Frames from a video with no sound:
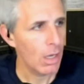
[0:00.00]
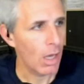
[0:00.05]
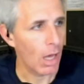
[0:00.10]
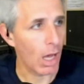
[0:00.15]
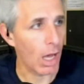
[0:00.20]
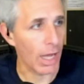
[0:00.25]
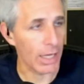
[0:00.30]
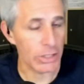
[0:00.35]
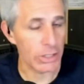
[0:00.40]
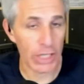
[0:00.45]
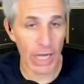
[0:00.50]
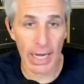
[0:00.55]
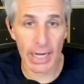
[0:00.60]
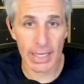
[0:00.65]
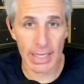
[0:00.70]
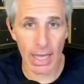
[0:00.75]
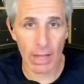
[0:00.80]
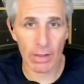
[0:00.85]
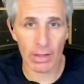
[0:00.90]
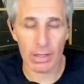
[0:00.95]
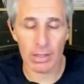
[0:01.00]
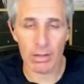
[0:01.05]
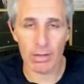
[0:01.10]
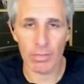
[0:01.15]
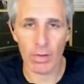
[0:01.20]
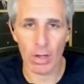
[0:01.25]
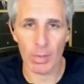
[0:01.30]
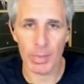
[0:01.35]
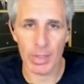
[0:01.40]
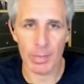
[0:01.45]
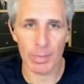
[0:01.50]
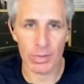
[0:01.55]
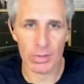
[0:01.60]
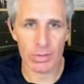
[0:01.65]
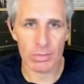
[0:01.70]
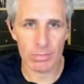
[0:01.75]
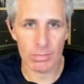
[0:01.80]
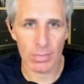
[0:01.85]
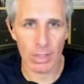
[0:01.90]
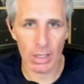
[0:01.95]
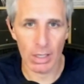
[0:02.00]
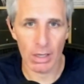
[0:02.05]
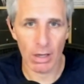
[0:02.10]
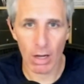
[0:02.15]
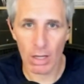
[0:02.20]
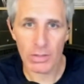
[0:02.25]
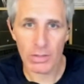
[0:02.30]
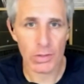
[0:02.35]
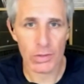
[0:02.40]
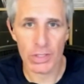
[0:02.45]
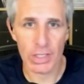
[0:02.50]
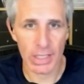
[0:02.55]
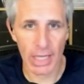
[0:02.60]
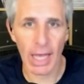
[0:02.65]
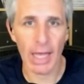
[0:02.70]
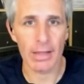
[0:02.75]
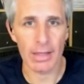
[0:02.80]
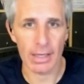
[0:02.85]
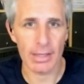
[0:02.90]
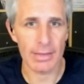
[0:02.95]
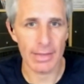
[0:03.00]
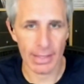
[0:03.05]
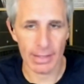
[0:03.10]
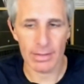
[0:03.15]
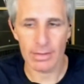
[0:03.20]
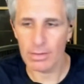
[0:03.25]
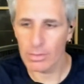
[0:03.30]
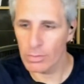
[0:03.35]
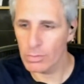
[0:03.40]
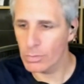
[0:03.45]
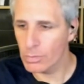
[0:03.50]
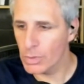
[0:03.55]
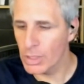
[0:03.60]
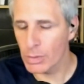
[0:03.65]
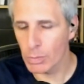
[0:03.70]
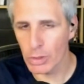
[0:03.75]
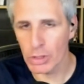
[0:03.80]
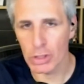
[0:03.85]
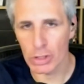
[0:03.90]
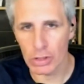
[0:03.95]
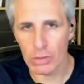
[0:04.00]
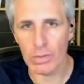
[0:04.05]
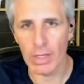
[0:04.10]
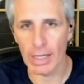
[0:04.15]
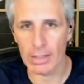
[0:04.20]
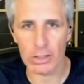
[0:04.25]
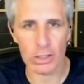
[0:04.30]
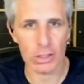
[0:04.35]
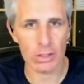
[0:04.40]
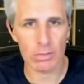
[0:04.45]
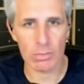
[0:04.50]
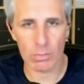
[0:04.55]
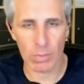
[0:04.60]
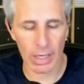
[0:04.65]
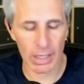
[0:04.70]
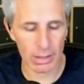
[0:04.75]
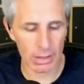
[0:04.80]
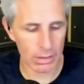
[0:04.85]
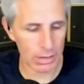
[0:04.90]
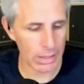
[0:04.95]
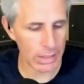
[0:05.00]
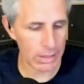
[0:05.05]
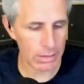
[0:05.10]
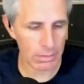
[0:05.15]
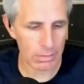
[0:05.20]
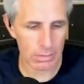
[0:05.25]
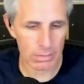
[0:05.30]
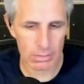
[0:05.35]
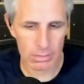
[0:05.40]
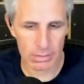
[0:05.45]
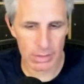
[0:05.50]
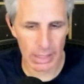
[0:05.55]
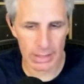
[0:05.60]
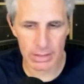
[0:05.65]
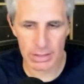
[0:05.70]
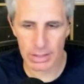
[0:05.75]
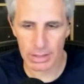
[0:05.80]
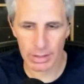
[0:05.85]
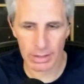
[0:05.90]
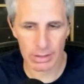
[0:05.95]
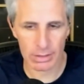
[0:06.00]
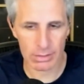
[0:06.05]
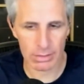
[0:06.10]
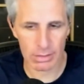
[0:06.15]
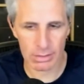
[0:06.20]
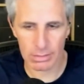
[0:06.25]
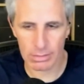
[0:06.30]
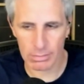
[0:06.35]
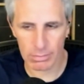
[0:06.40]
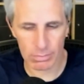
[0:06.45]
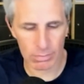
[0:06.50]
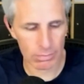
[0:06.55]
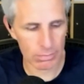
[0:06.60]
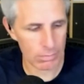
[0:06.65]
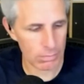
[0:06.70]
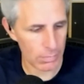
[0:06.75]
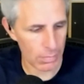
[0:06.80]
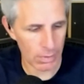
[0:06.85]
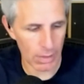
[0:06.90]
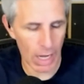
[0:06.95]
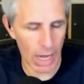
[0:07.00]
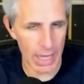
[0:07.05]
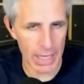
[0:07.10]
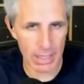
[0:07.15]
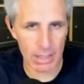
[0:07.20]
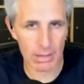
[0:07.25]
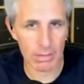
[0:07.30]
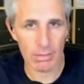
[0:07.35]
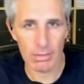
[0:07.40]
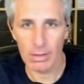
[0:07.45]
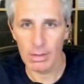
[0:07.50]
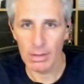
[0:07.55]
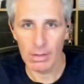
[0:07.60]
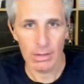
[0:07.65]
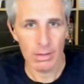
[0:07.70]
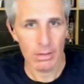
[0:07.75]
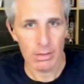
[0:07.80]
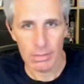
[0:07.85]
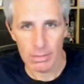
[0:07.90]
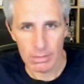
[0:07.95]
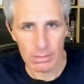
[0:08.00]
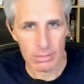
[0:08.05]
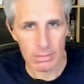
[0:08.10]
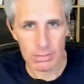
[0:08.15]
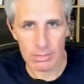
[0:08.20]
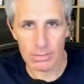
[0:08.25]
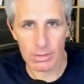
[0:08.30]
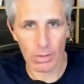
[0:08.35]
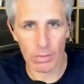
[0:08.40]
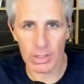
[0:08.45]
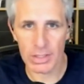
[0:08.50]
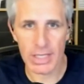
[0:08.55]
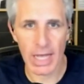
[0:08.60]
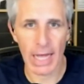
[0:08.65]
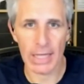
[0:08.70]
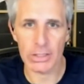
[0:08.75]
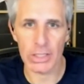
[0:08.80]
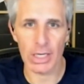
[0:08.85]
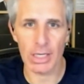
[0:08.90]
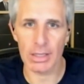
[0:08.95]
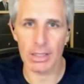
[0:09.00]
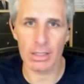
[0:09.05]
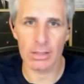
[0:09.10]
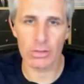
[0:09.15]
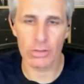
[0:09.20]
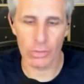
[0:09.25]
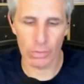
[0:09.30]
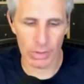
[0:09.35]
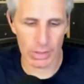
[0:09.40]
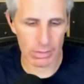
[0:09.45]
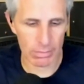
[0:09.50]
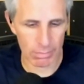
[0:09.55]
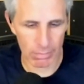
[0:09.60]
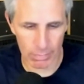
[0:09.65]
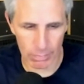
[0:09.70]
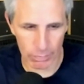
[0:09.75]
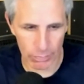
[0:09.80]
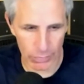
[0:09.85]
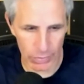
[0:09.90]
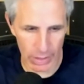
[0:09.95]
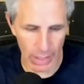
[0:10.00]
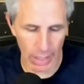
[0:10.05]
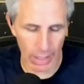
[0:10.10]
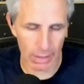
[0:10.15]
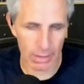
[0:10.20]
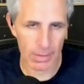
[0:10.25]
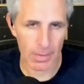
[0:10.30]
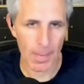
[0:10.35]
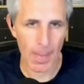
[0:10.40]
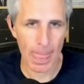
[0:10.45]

And Janet Yellen, of all people, also said, yeah, that we should do that. Just rate clean debt ceiling, the hike, don't attach anything to it, the end.